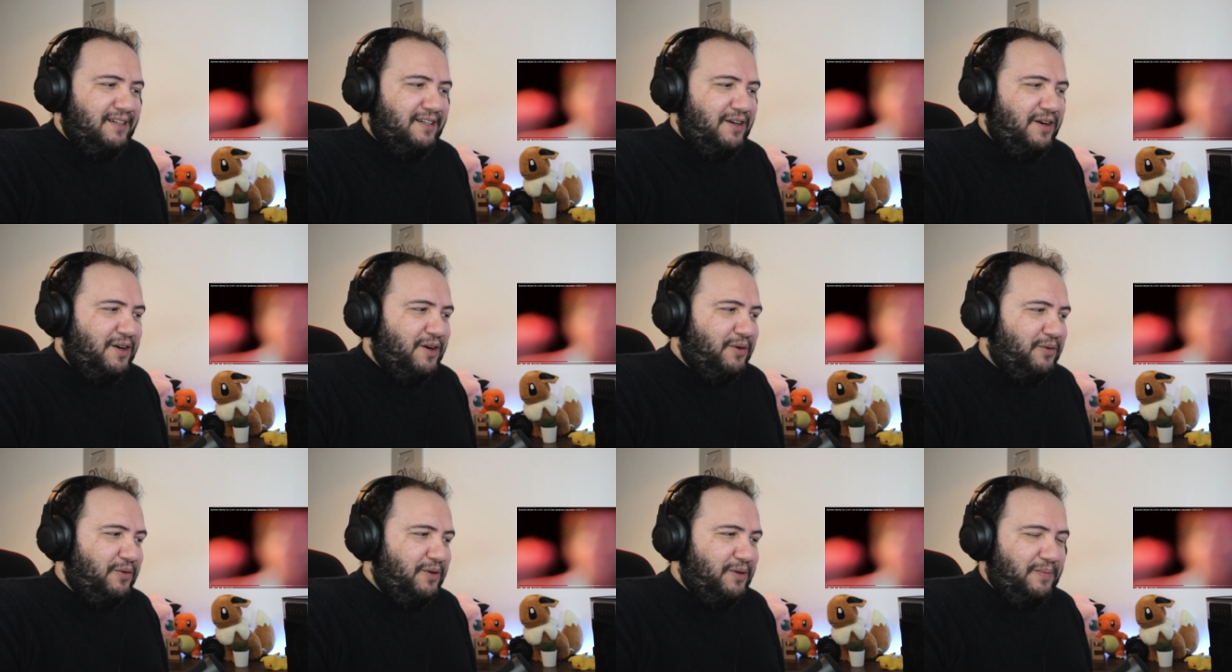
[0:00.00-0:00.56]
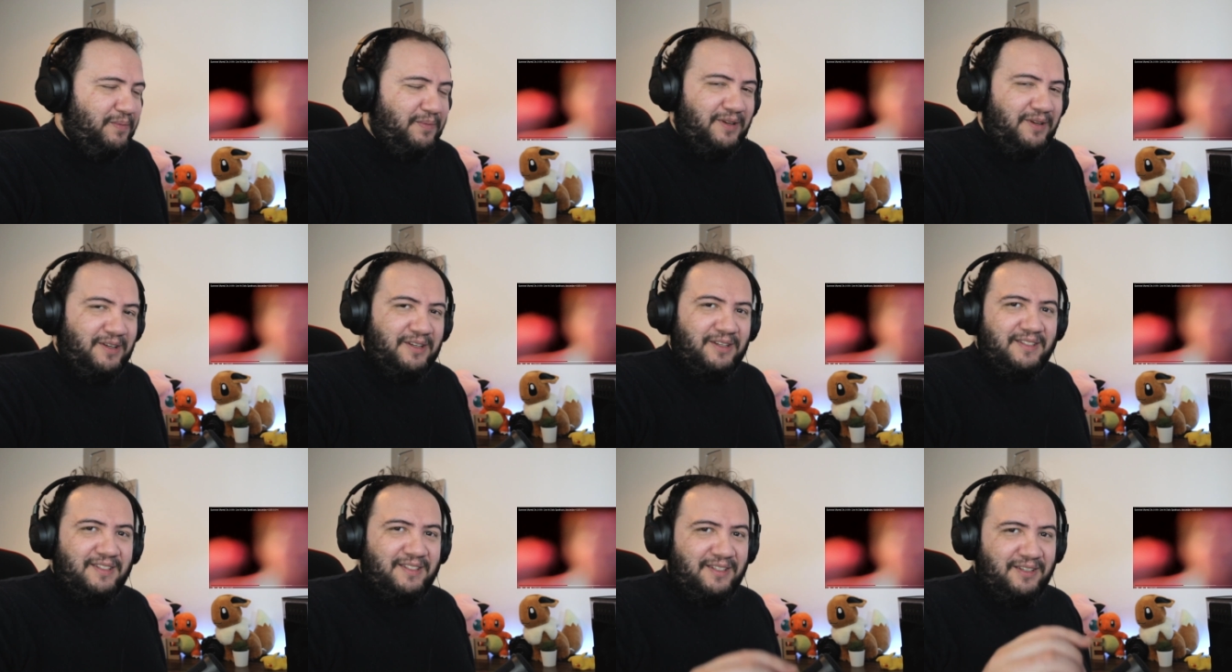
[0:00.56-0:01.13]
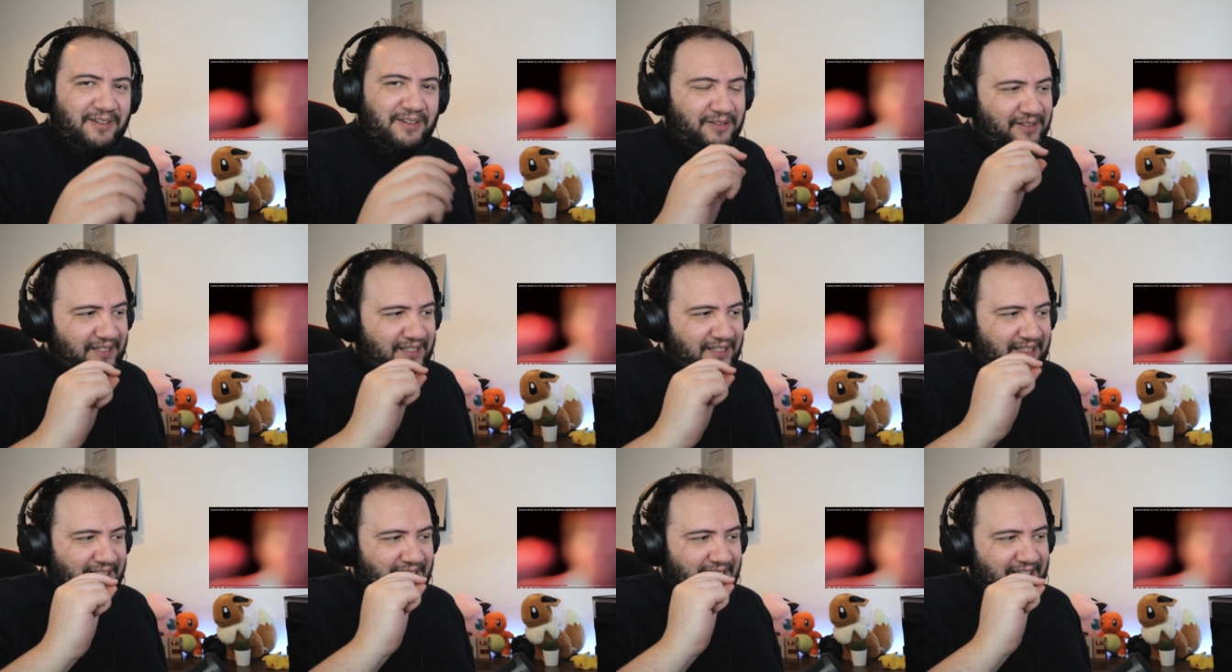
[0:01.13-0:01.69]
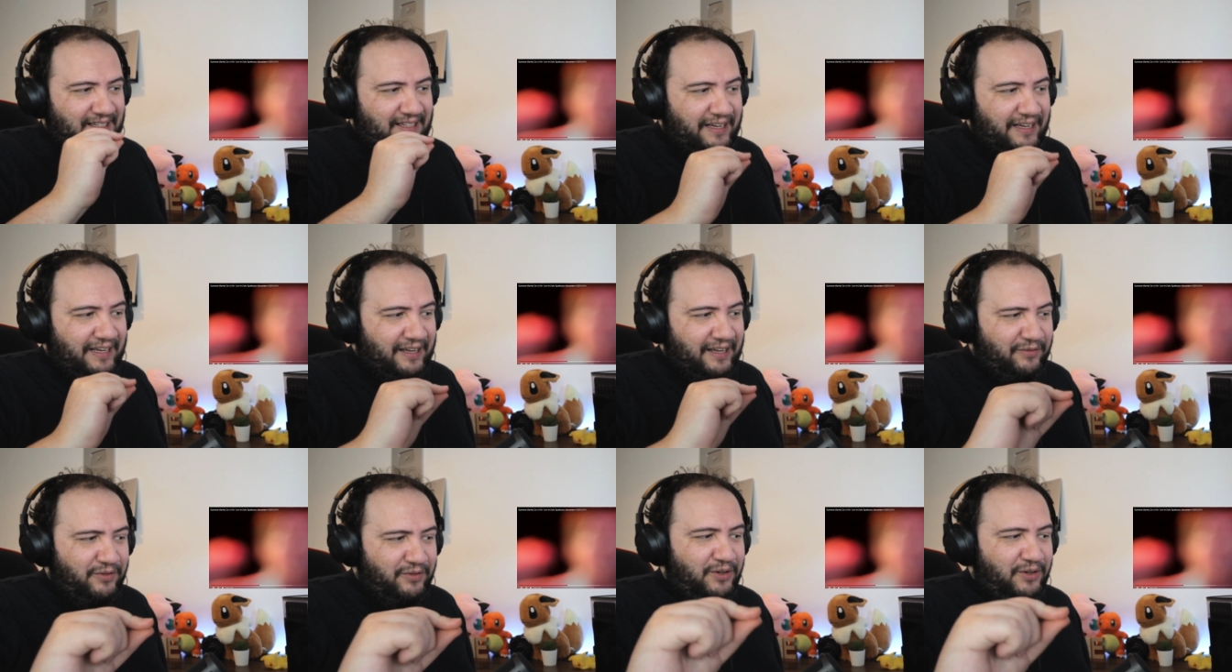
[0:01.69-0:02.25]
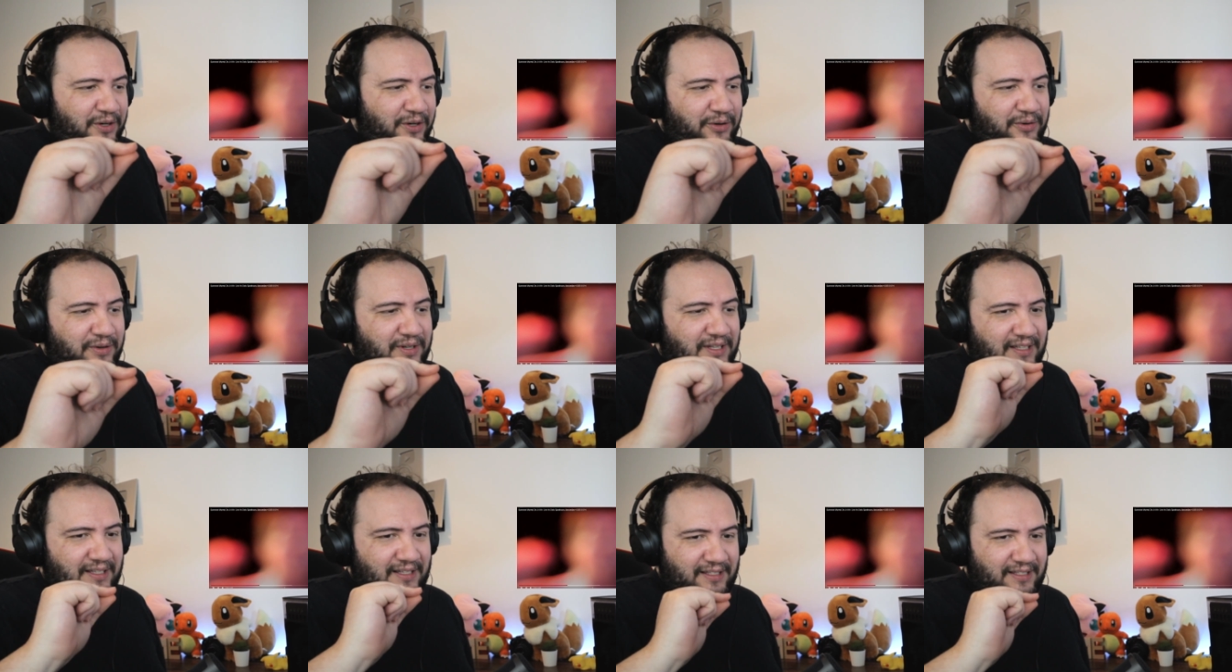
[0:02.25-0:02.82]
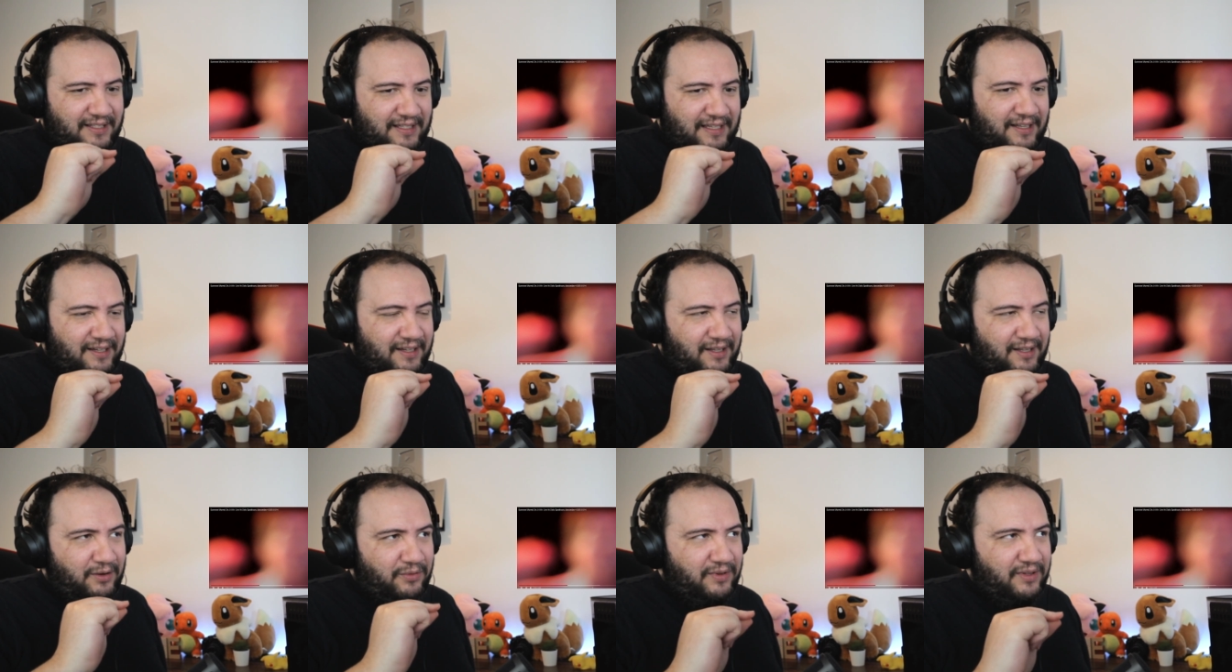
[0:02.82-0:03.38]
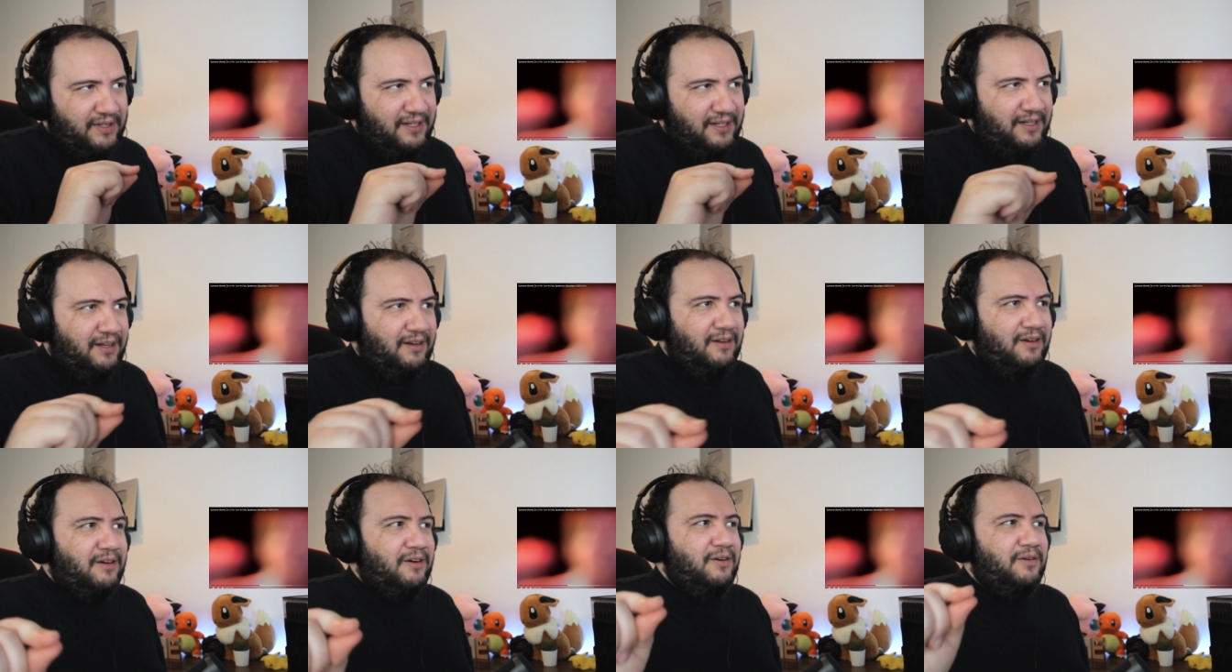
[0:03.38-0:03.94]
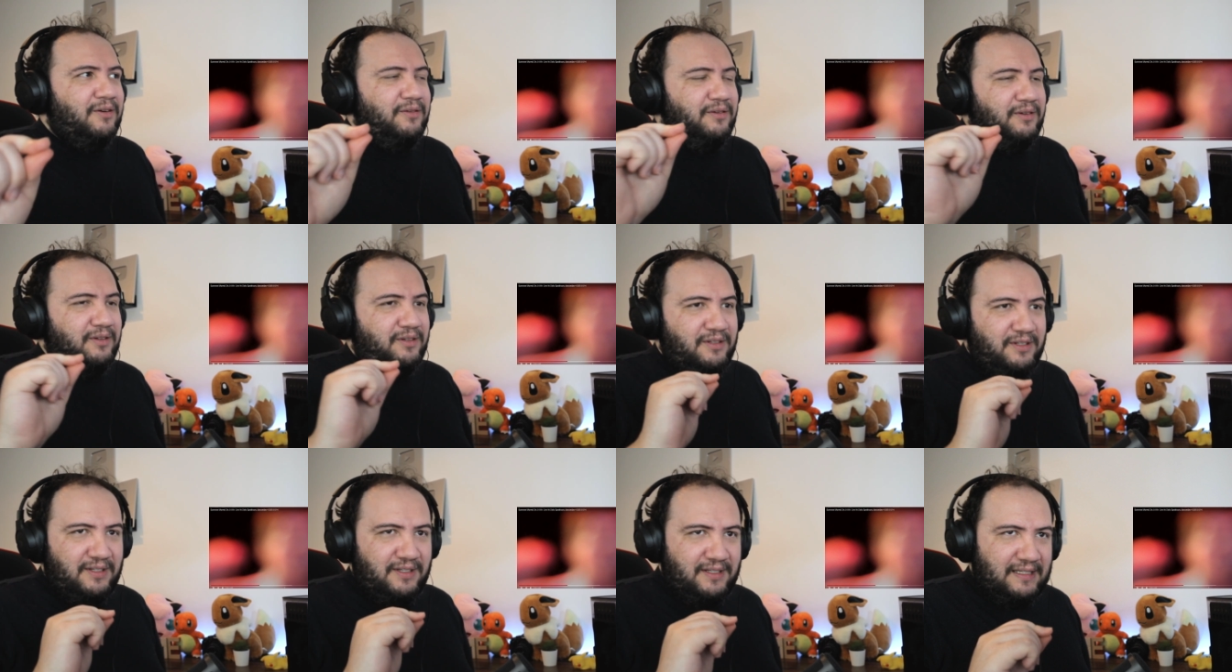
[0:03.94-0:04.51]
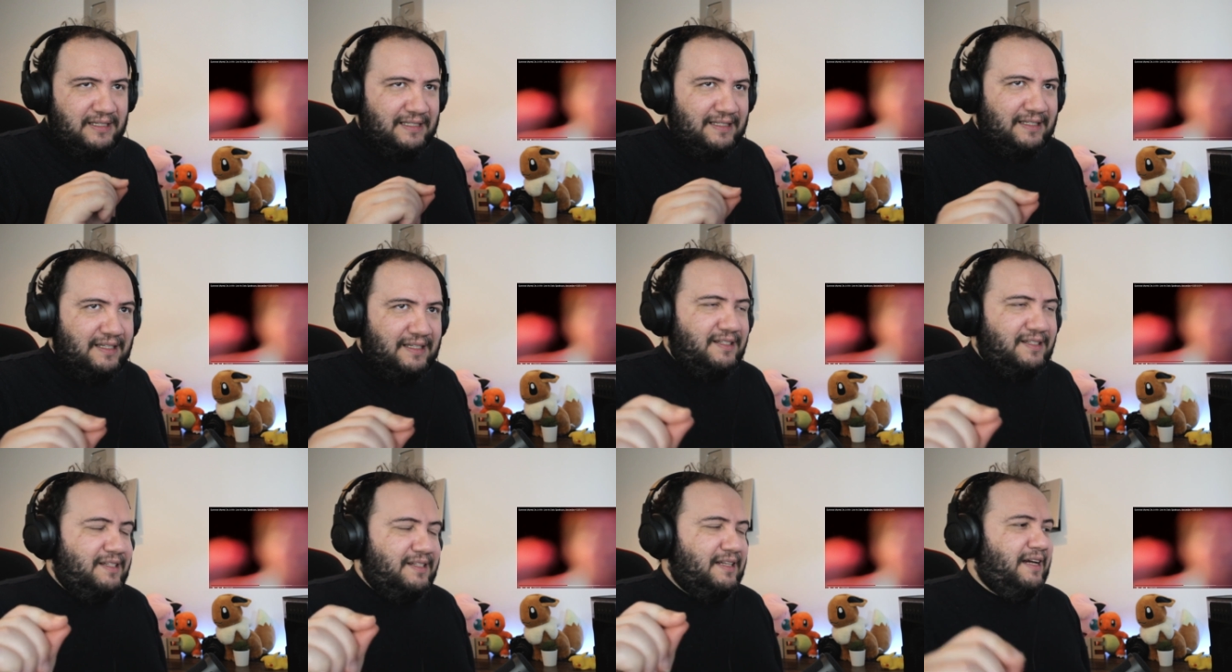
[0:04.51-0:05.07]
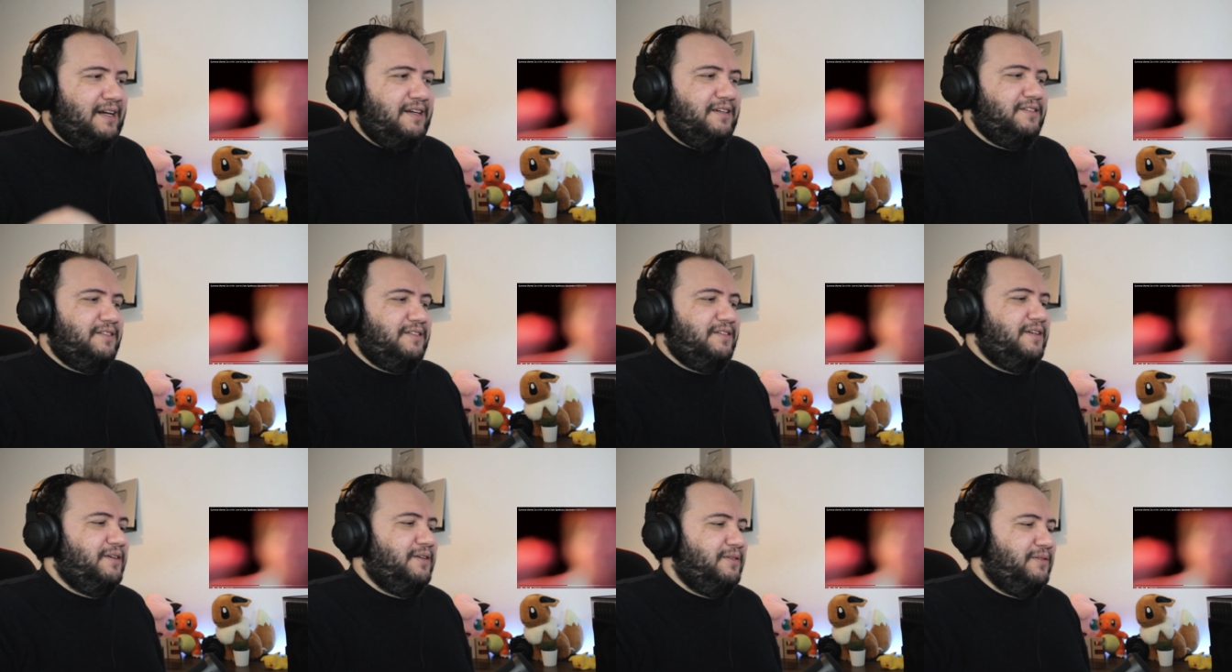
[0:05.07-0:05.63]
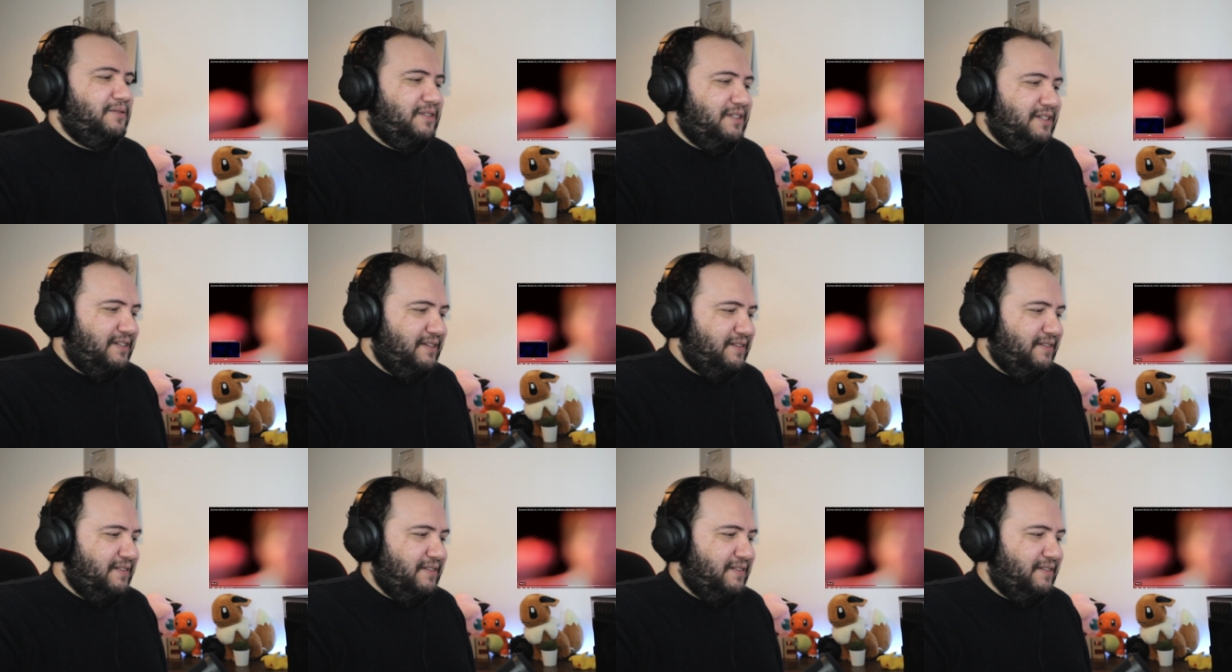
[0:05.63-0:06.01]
note because, you know, every note, it's ending with a long, sustained note.